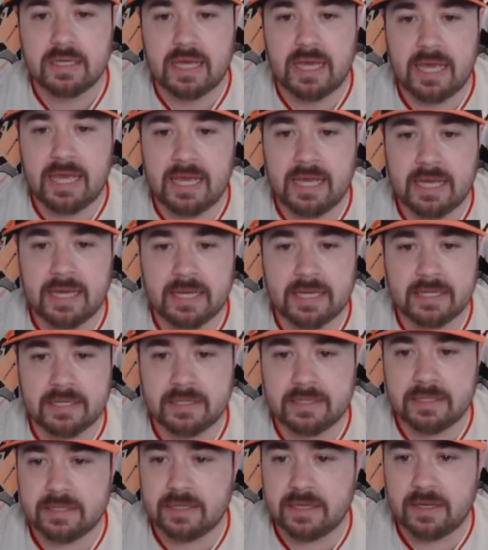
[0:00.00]

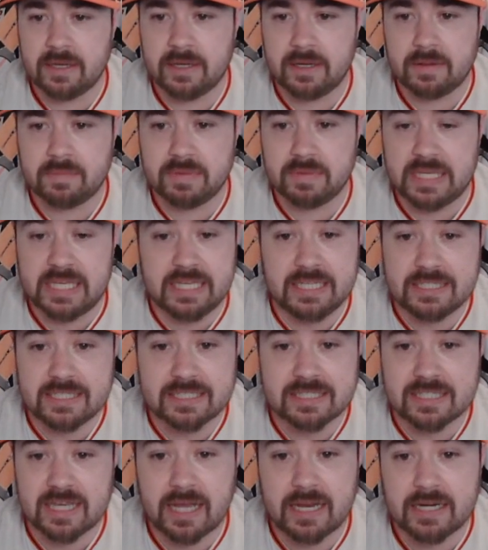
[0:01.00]
and he's
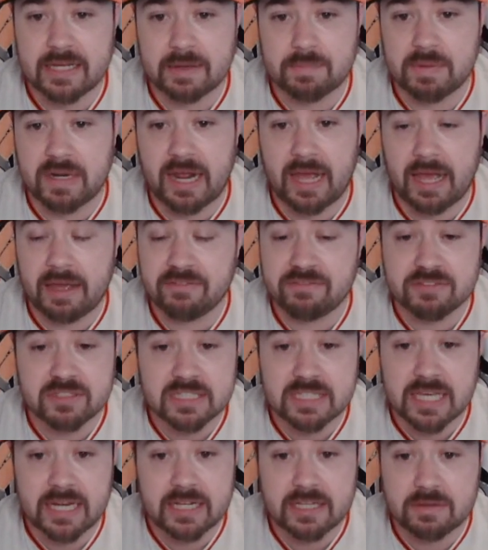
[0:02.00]
exciting. I mean, I've
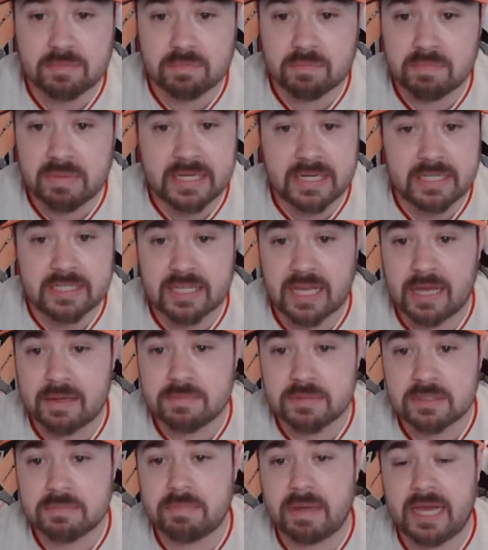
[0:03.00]
said it many
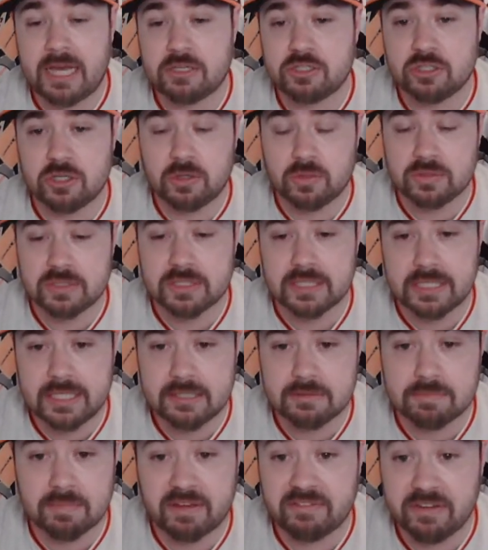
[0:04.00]
times in past shows that
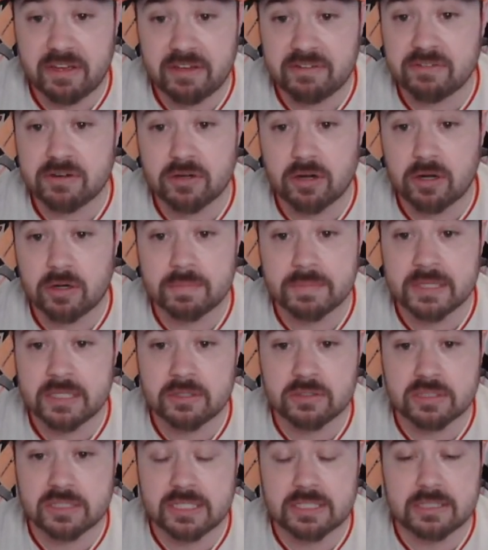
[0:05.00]
he's my favorite arm in
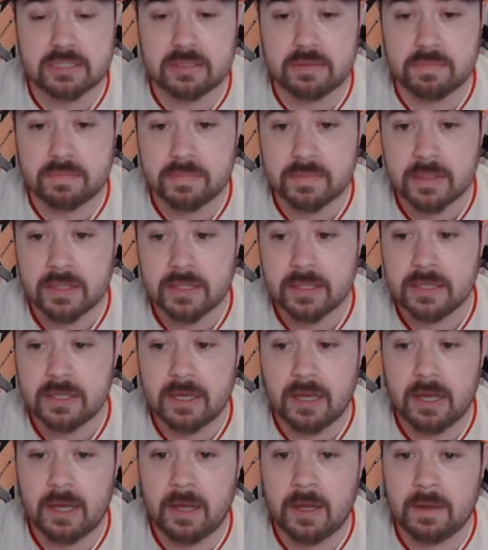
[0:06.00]
their system.
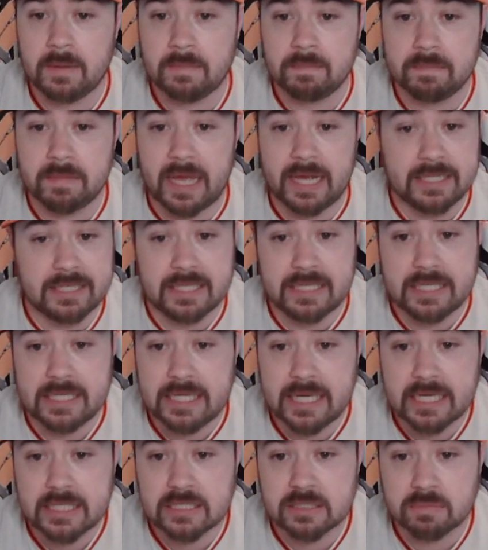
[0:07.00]
I think
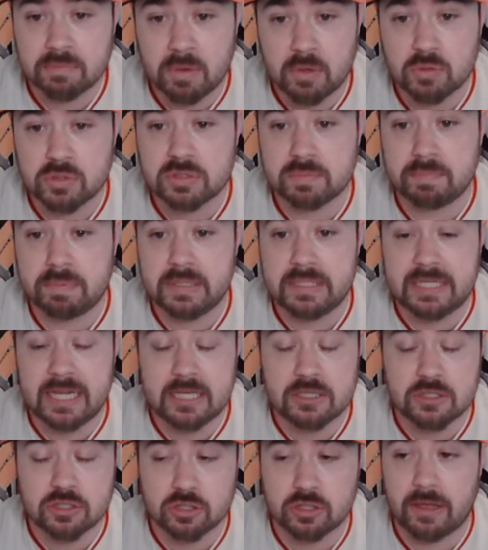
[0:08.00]
he has the most
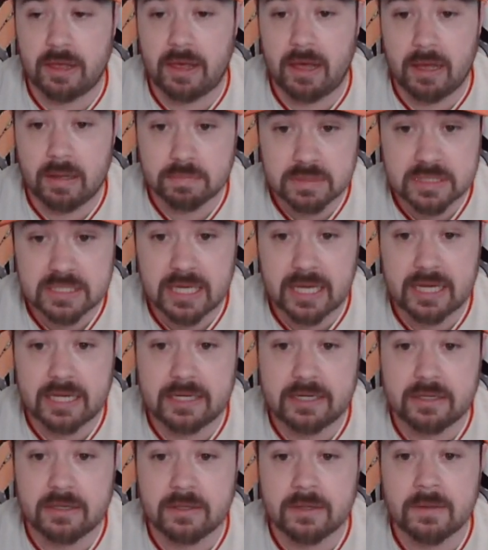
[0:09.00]
potential
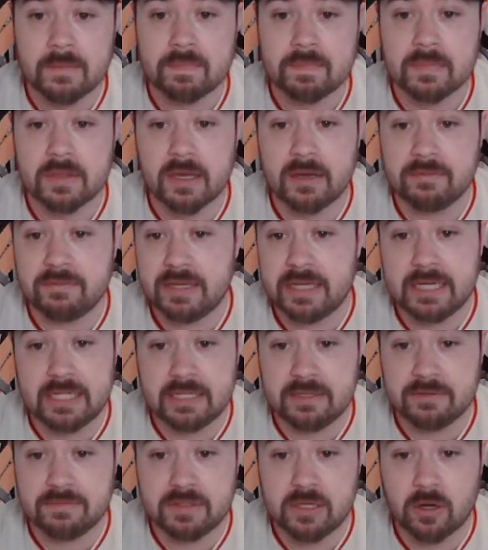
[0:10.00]
upside of
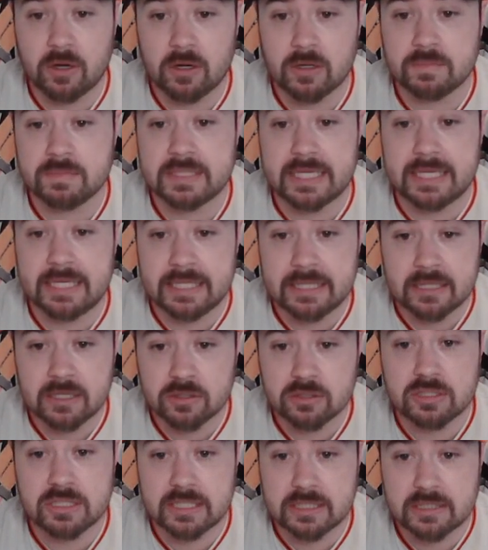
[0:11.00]
any of the arms in
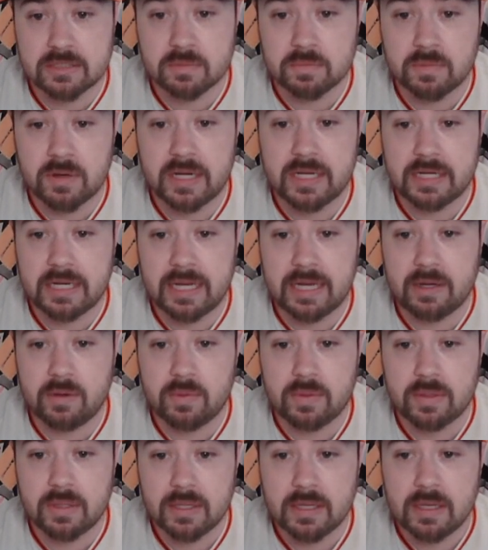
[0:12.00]
their system right
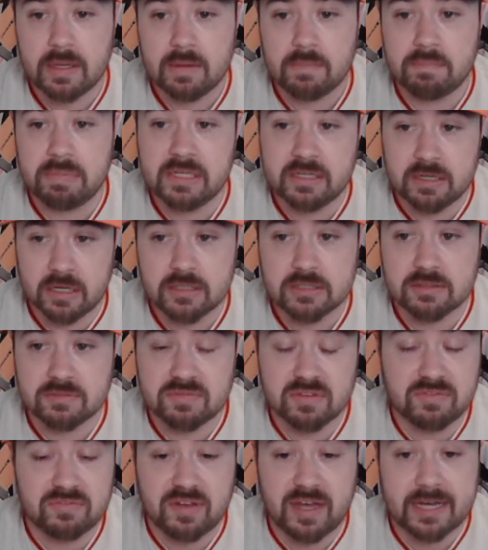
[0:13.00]
now because of
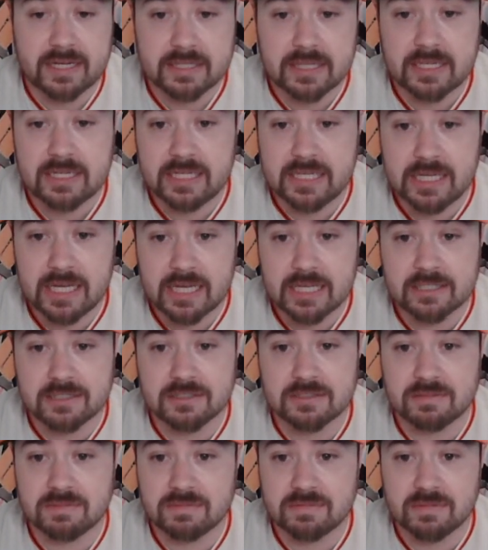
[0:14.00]
the fact that he
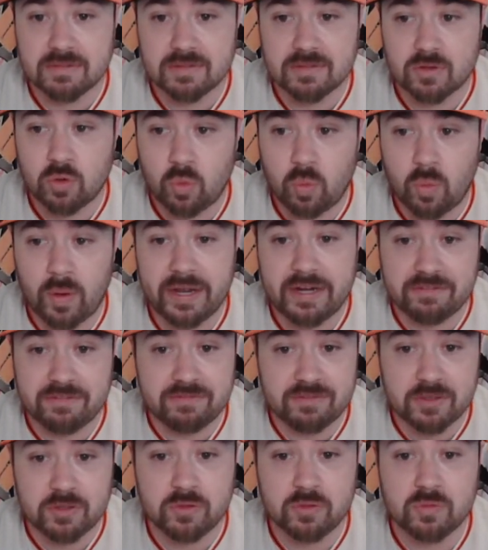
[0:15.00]
has quite a
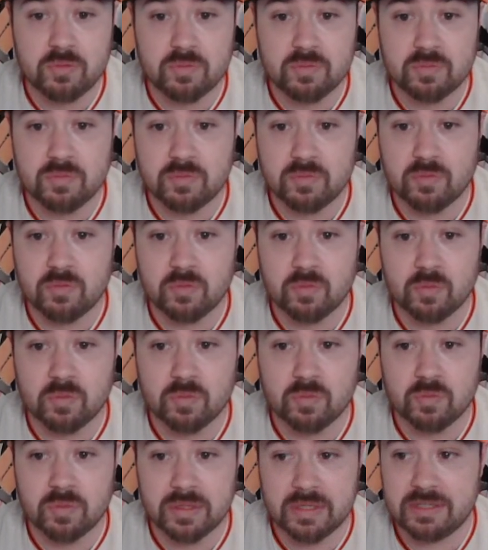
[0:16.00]
few
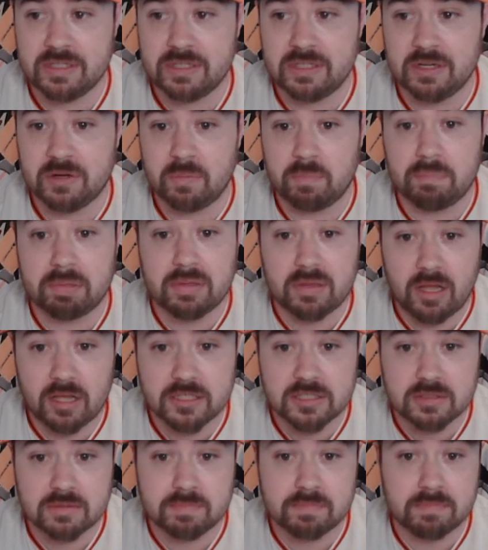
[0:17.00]
really,
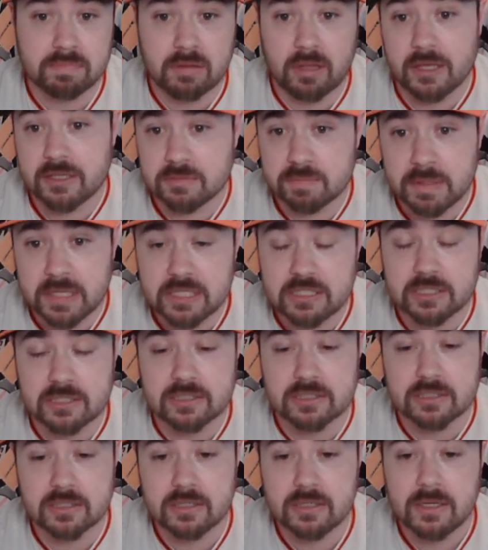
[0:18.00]
plus
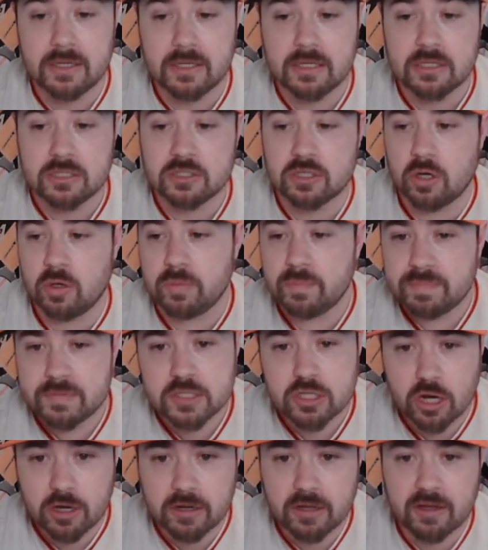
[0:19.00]
pitches. So
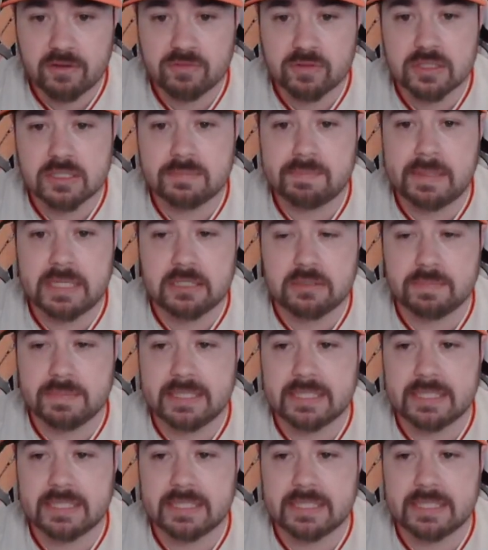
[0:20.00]
starting off with his pitch